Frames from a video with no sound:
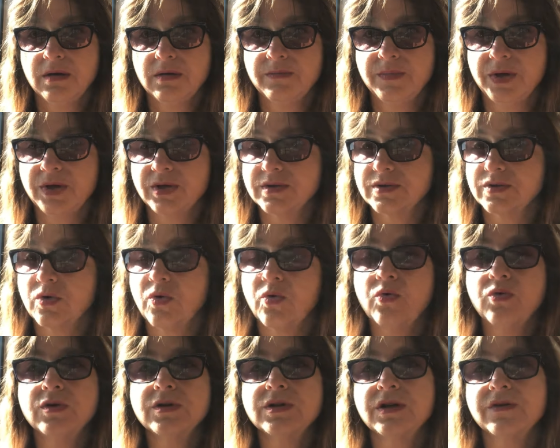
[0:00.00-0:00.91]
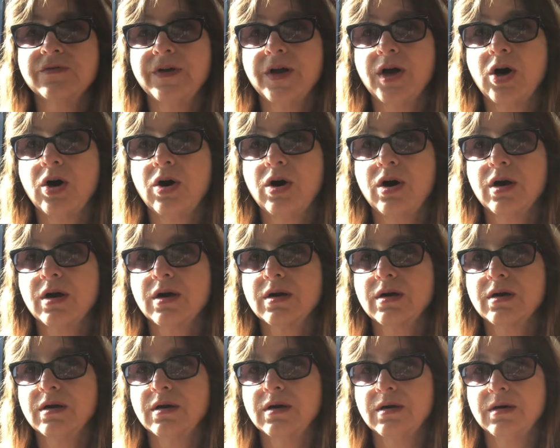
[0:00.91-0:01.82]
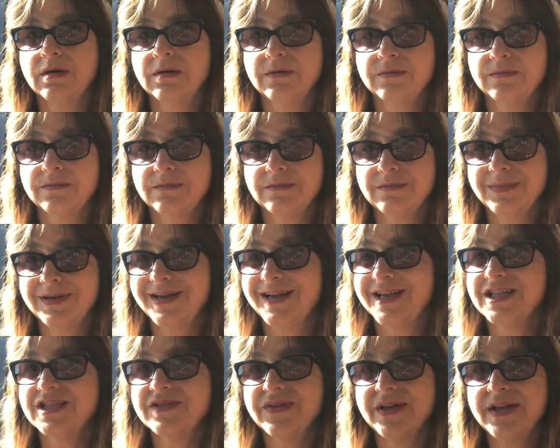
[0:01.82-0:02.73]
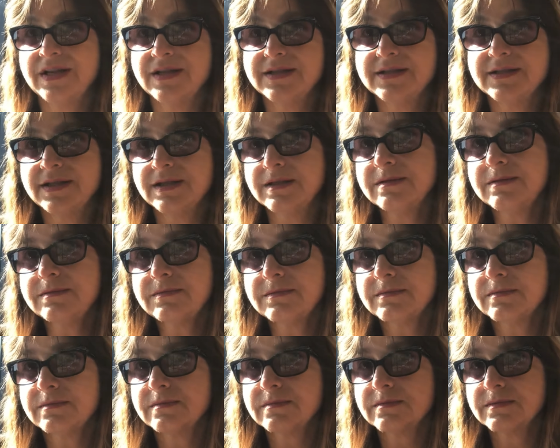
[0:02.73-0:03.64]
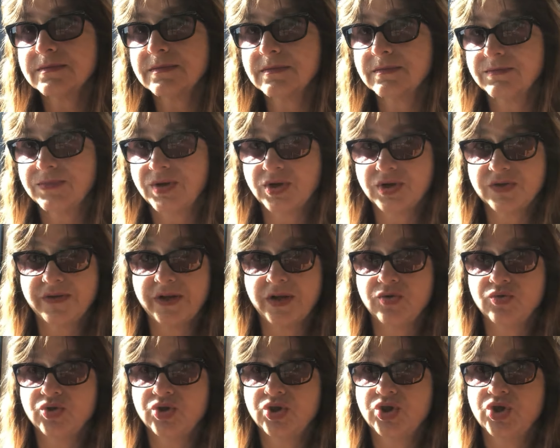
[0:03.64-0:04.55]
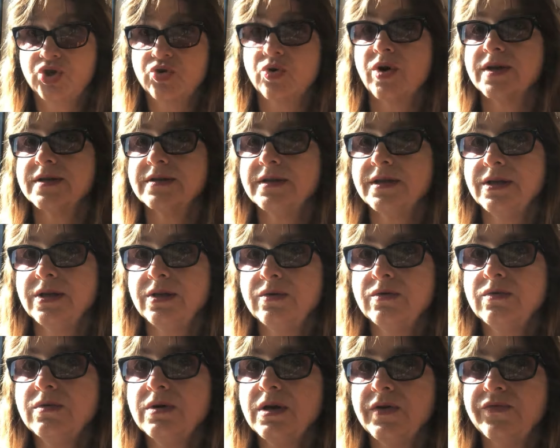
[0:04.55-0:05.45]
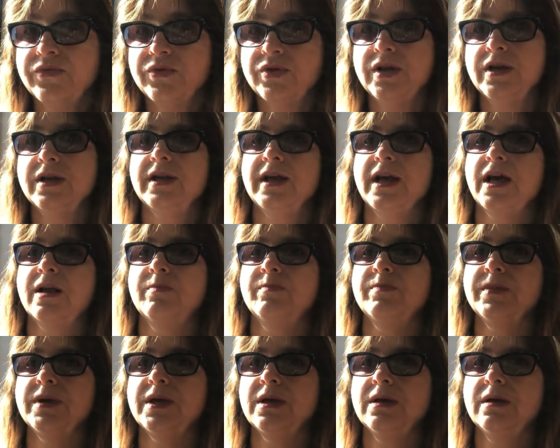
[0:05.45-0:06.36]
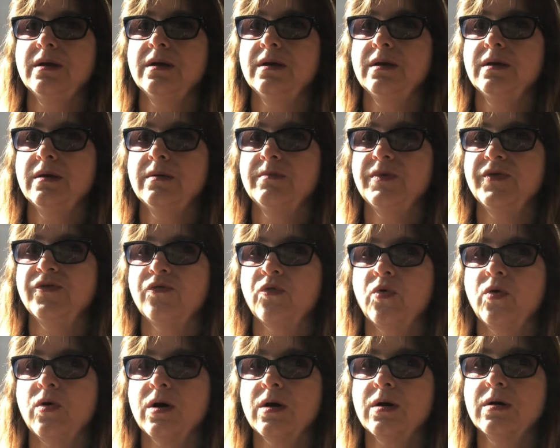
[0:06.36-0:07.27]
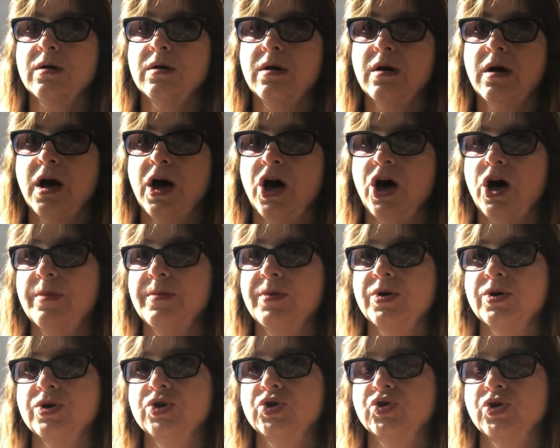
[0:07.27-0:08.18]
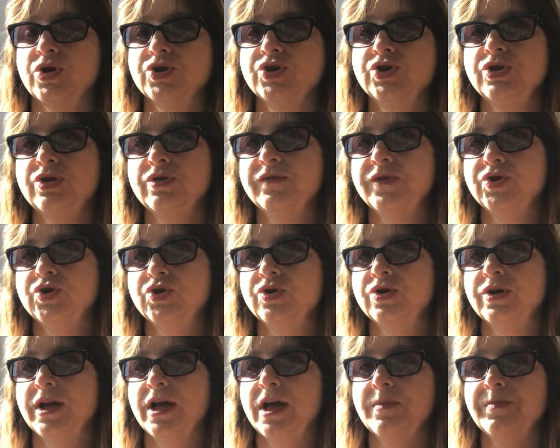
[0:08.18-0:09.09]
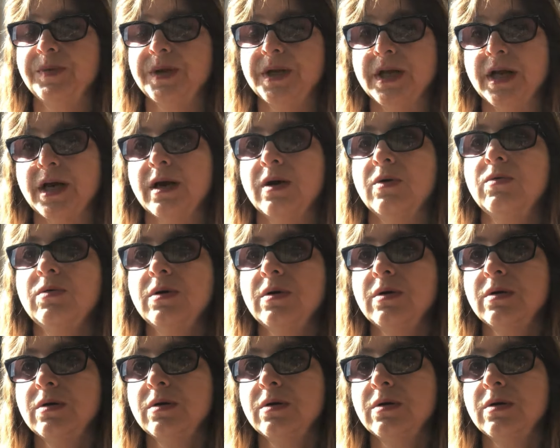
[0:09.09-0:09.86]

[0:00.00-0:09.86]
because older they are, less they listen, because they lose trust in you. If you didn't help me before, how am I going to trust you that you're going to help me now?